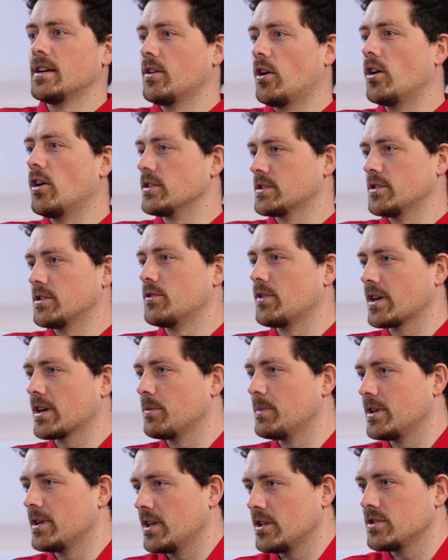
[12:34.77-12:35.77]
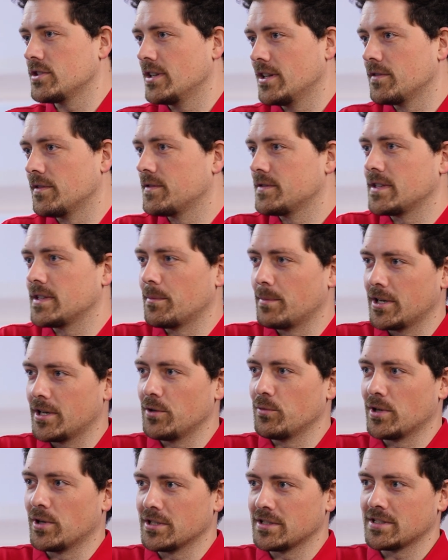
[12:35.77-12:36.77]
also a recommendation if somebody
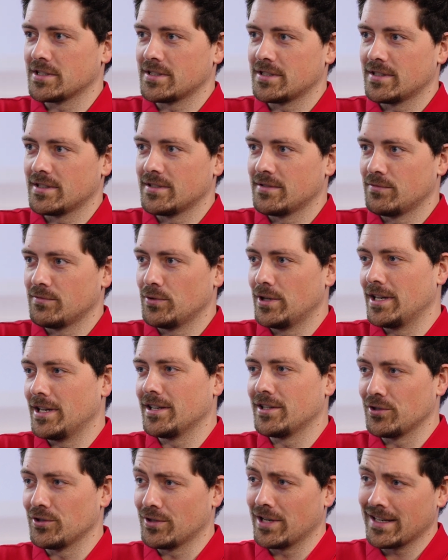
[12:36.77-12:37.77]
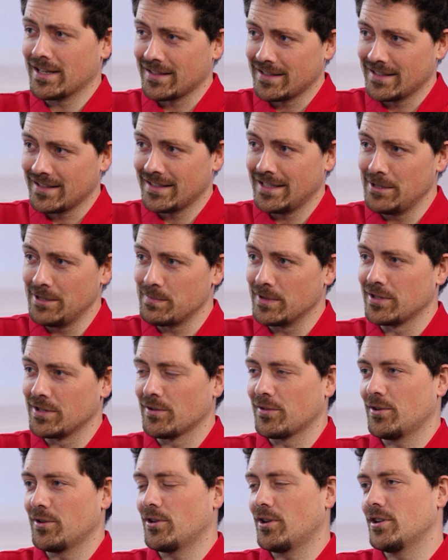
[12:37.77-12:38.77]
wants really to get deep into
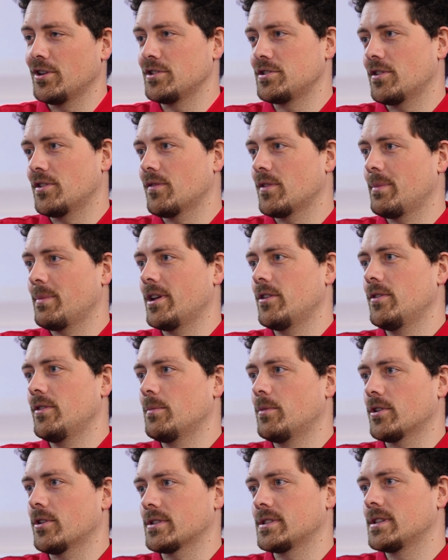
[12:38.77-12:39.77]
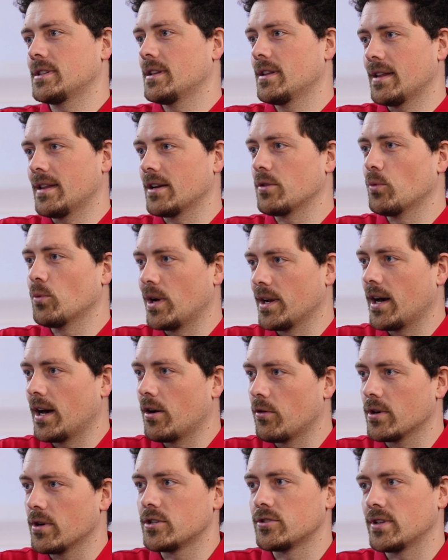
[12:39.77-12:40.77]
the knowledge of the battery box, that 1
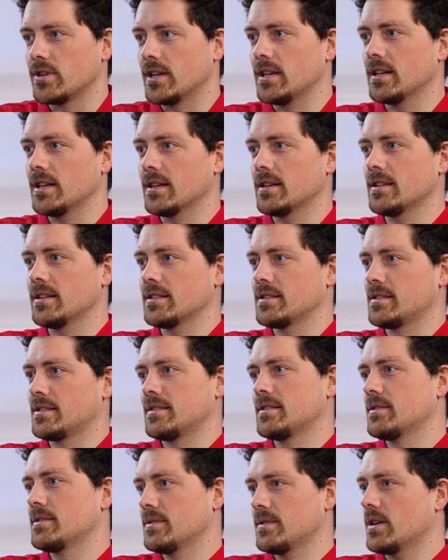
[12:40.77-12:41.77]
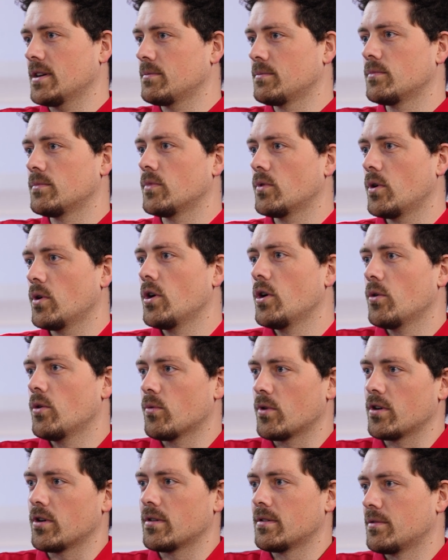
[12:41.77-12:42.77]
hour training is
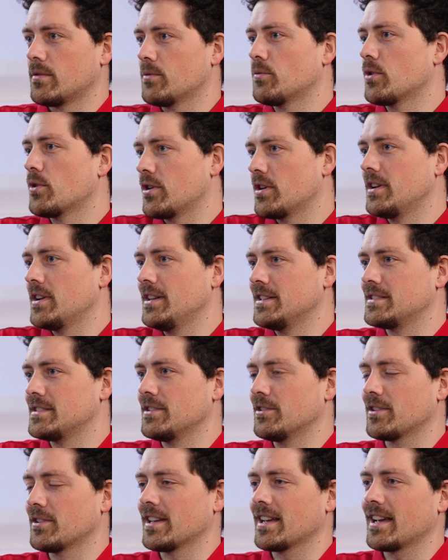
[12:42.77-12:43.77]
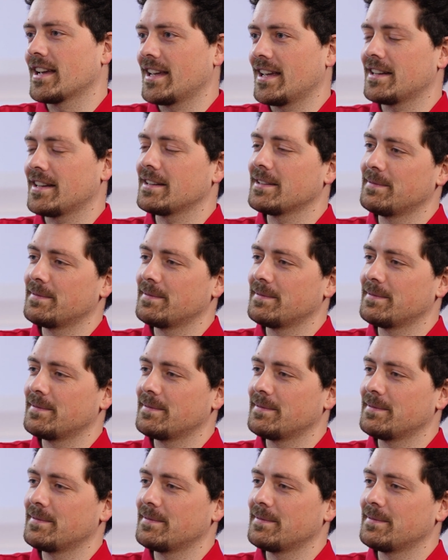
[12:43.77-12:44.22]
where he's looking at.